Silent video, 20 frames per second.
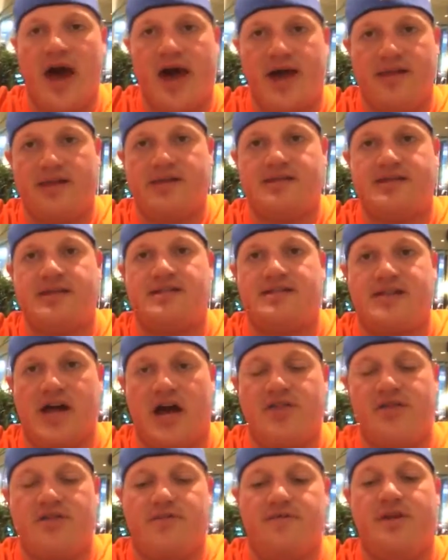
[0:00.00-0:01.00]
islands
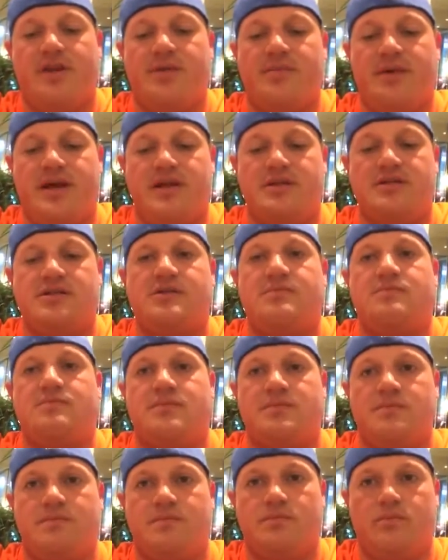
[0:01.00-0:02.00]
south of the Philippines,
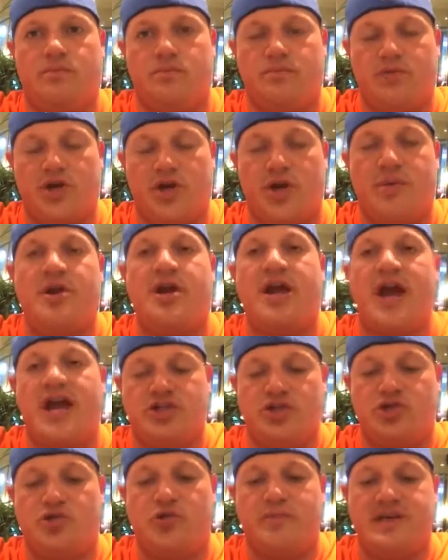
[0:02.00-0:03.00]
the
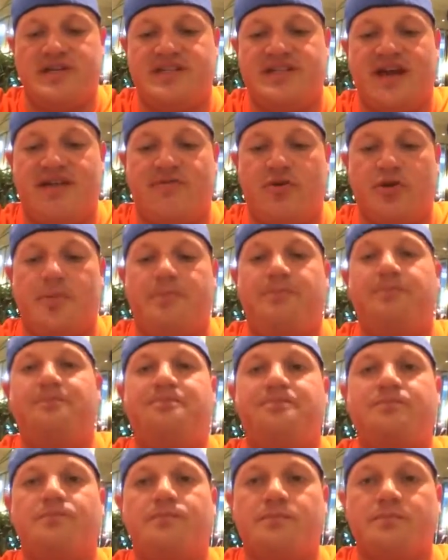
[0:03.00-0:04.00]
communications would be severed.
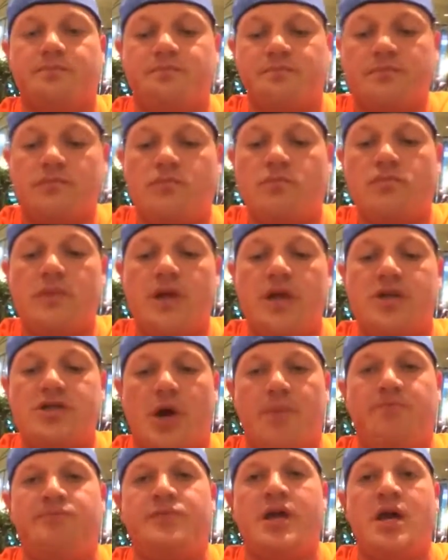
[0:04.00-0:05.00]

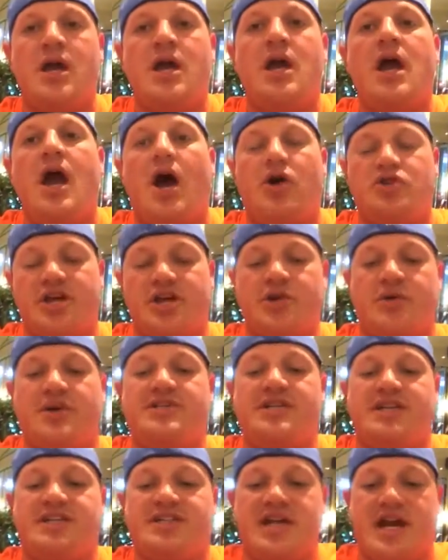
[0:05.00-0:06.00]
So, on January
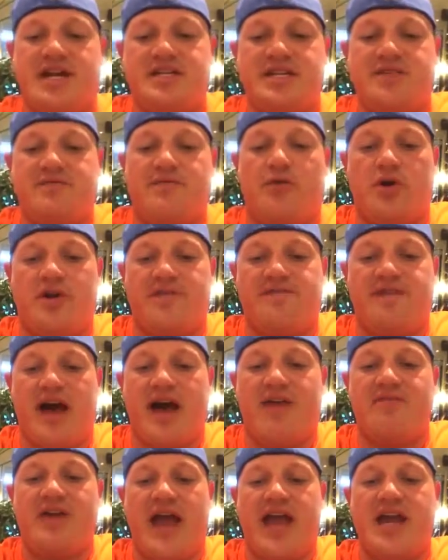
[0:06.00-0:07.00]
6,
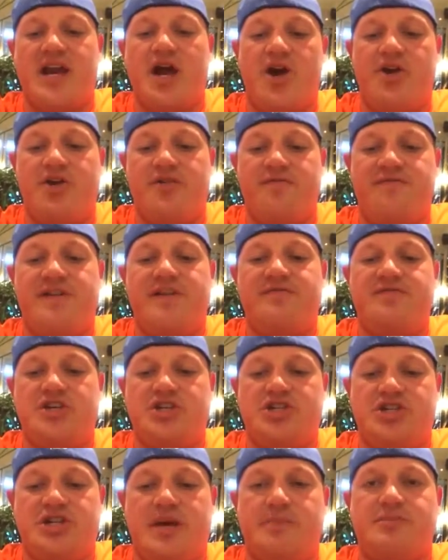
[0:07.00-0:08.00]
1945, 850
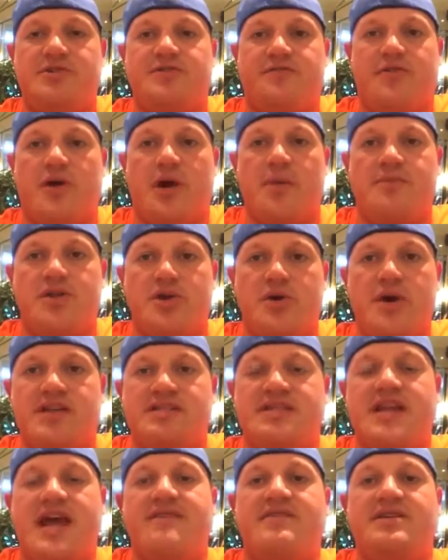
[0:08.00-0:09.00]
ships from the
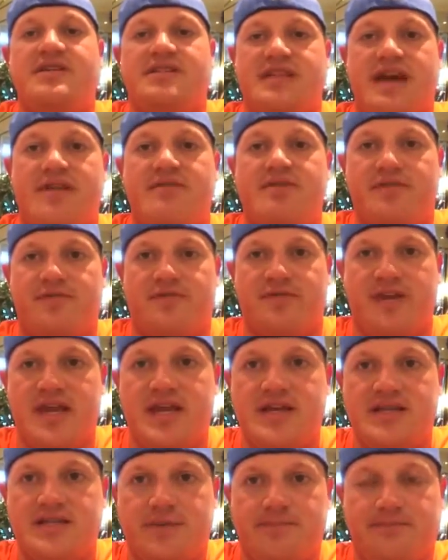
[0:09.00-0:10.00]
U.S. Navy's 7th
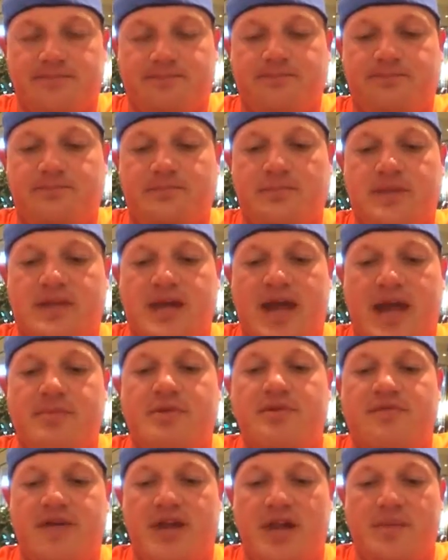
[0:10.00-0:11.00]
Fleet came
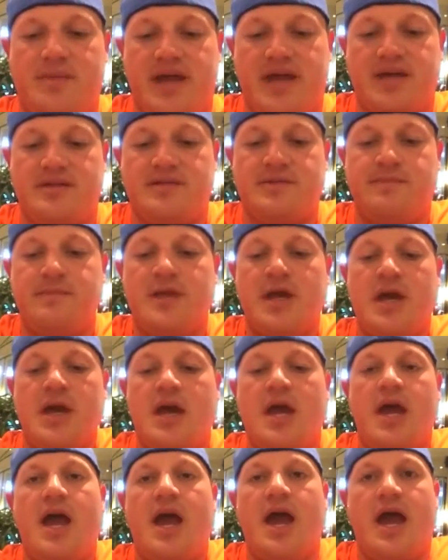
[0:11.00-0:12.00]
to the Philippines,
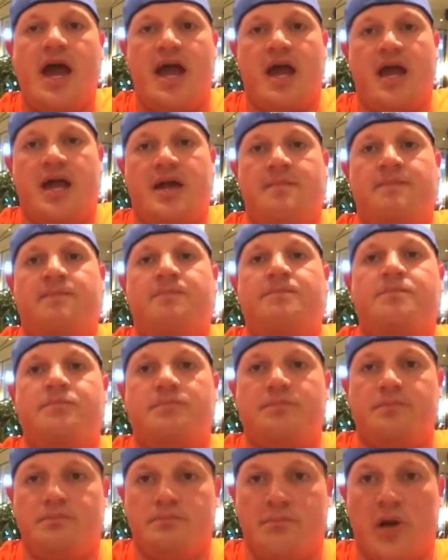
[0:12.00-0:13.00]
and
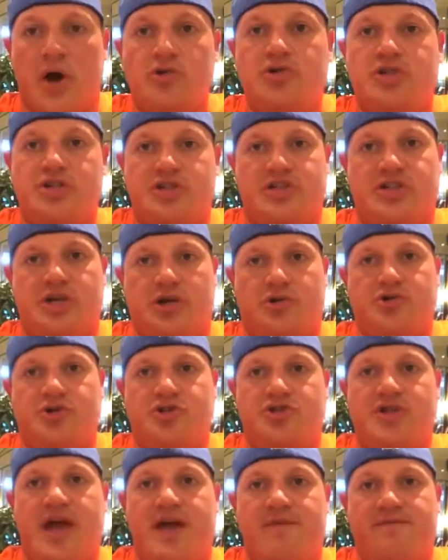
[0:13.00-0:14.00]
most of the
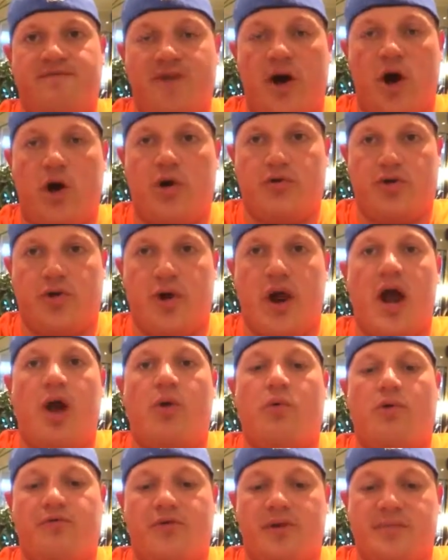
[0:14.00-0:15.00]
soldiers that fought on the
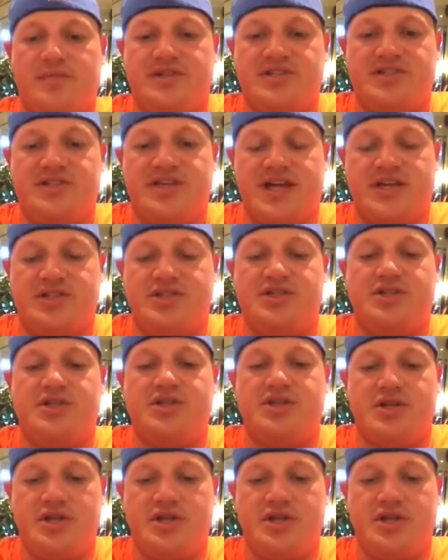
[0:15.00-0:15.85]
ground were from the 6th